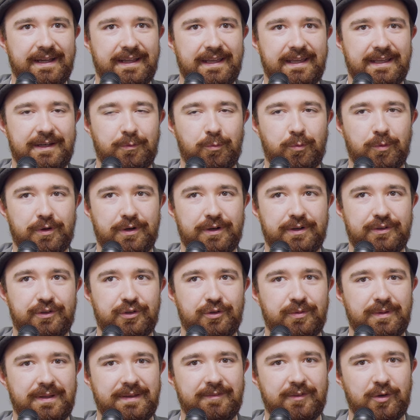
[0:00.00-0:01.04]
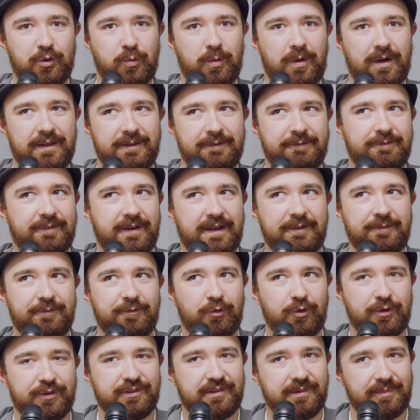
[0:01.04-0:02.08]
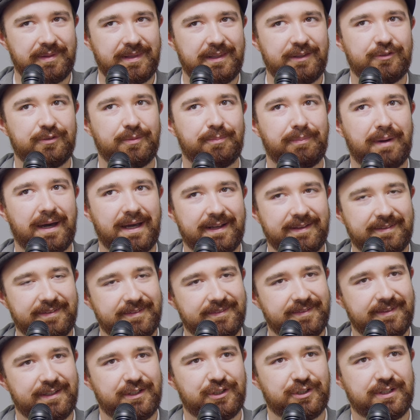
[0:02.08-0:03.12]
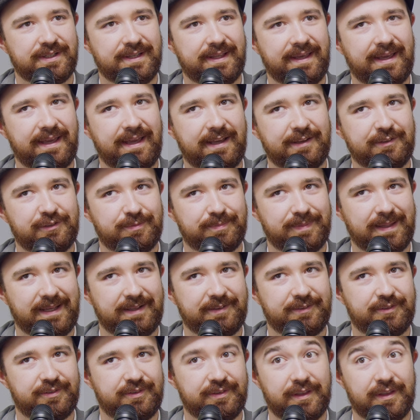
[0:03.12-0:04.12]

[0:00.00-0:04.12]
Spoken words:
in order to even qualify for some of these monetization aspects.